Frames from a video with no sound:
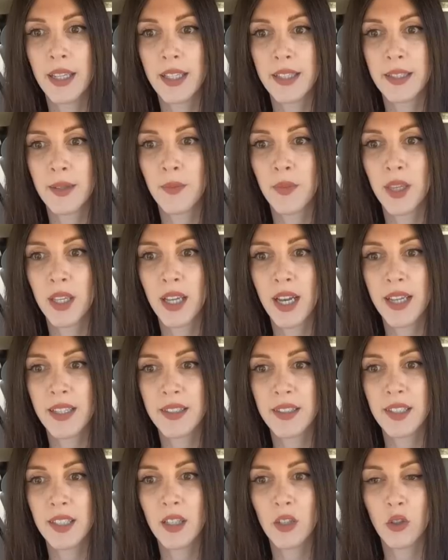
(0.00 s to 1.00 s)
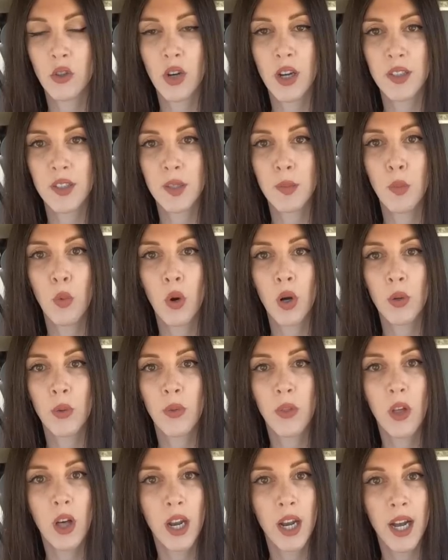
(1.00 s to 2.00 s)
that's something I see across the board
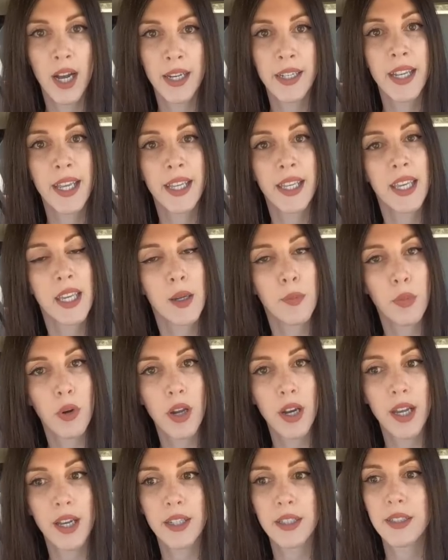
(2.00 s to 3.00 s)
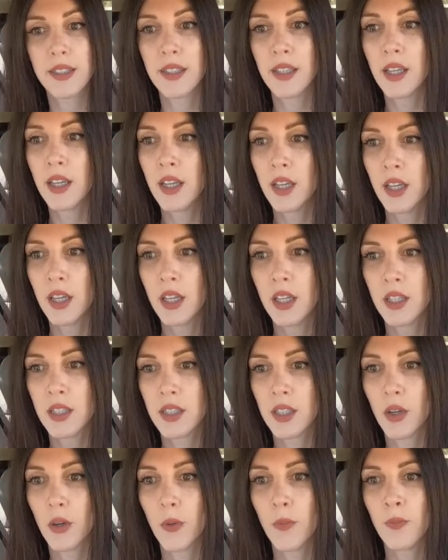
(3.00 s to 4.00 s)
with a lot of Hyundai Kia products.
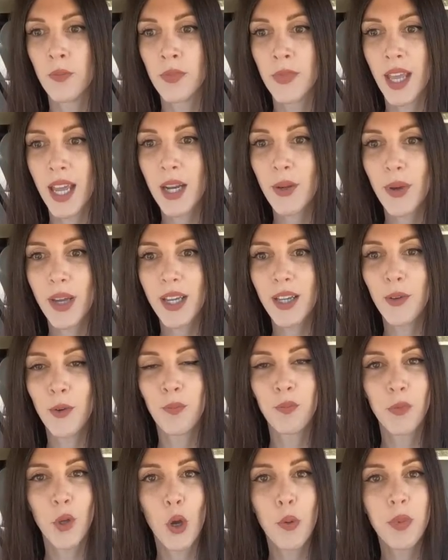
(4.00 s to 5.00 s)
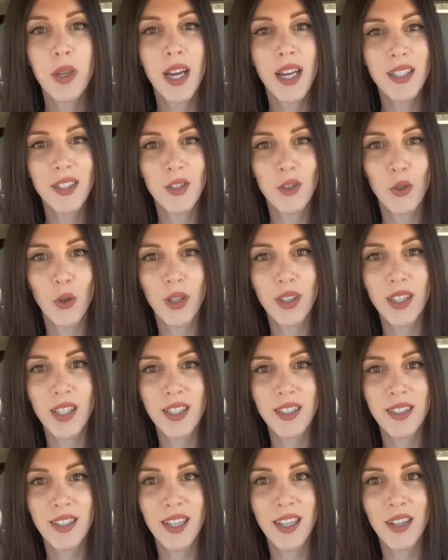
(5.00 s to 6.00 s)
So anyway, hope you guys enjoyed
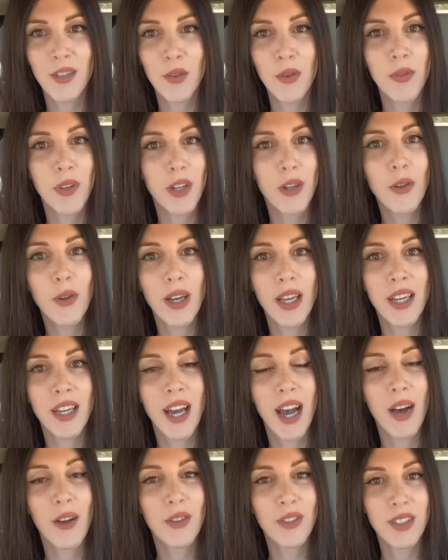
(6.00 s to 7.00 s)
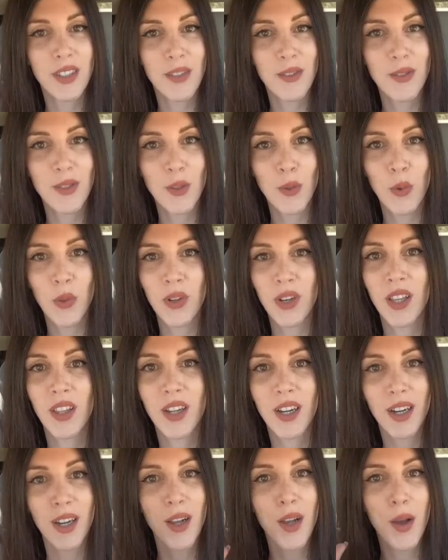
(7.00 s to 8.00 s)
this review, and I'll see you soon with
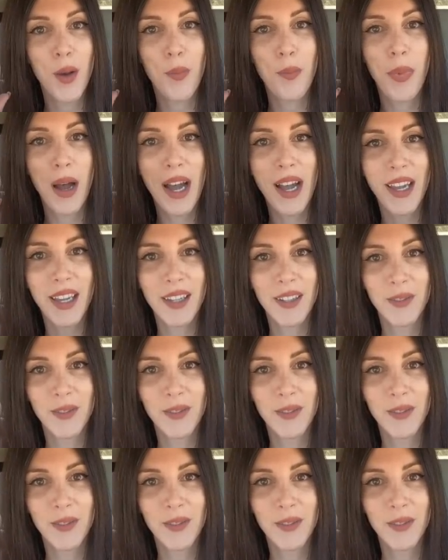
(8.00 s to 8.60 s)
another. Bye.